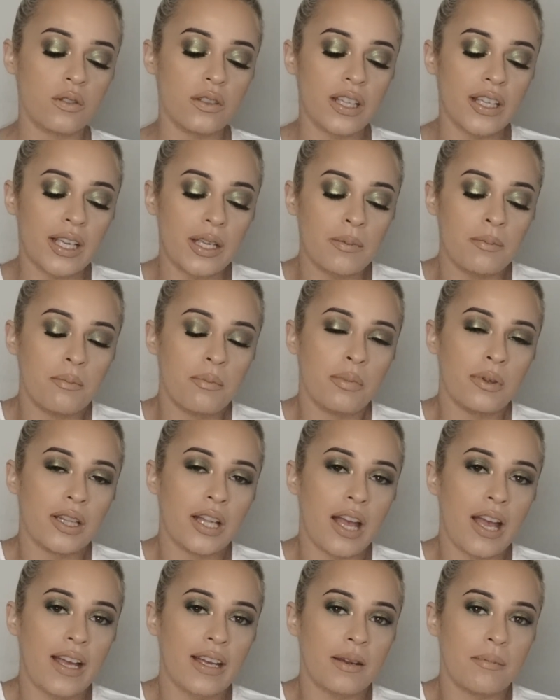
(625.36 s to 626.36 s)
do like a
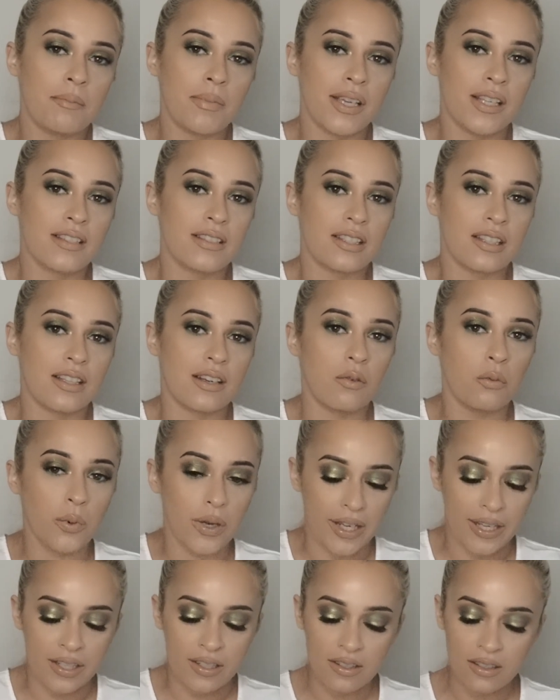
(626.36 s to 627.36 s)
black basic
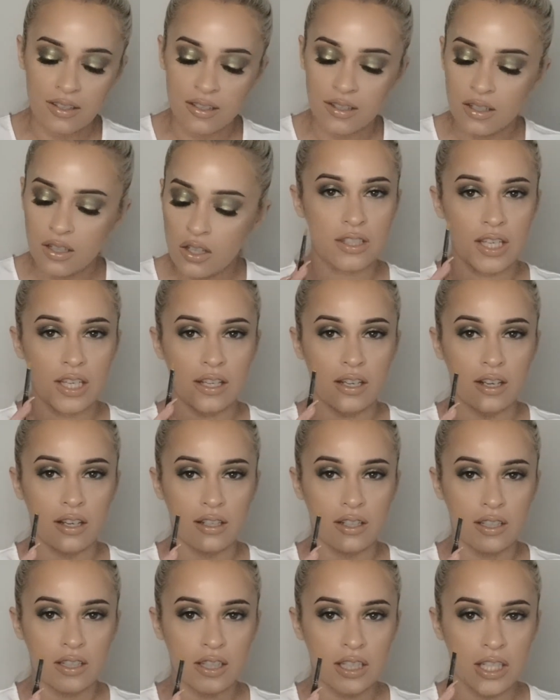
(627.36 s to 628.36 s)
wing. Take
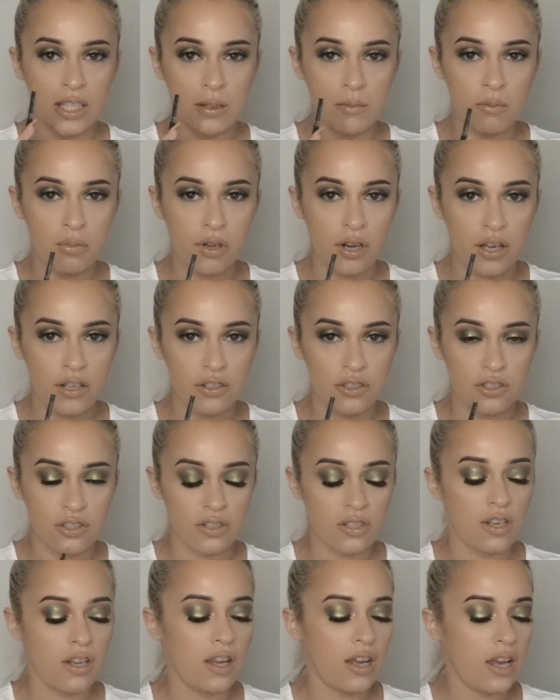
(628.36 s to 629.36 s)
a clean
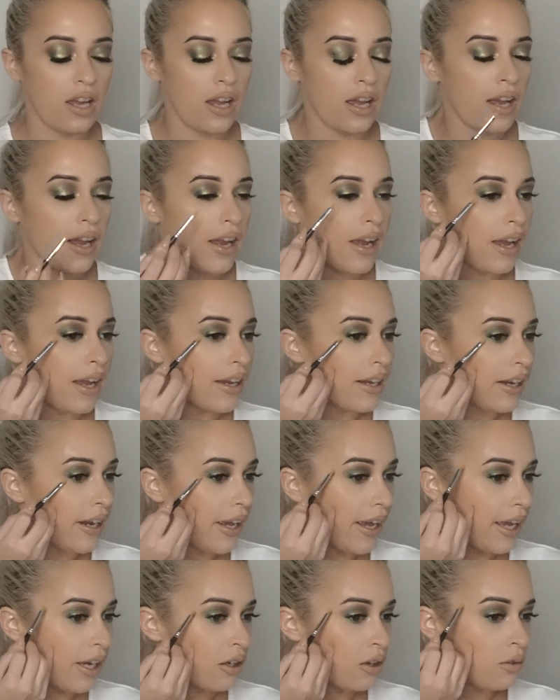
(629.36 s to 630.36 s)
brush
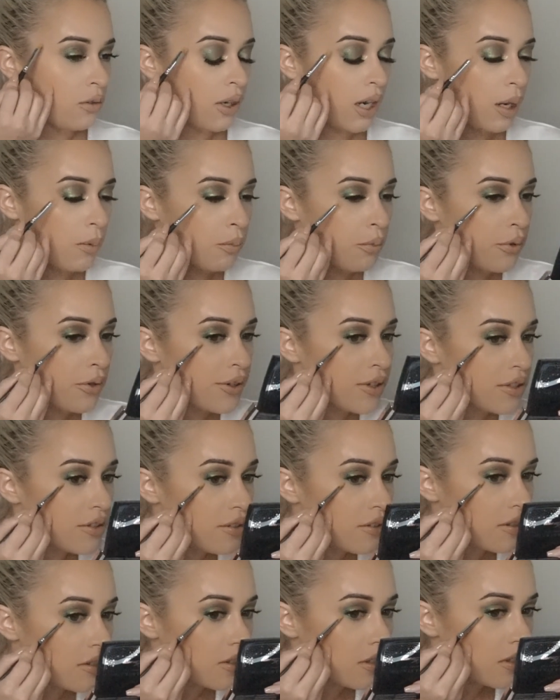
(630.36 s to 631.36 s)
and angle
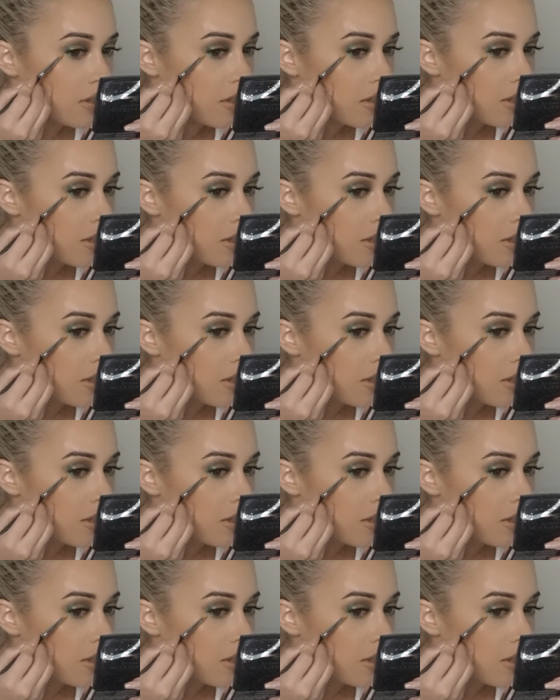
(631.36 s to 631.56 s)
upwards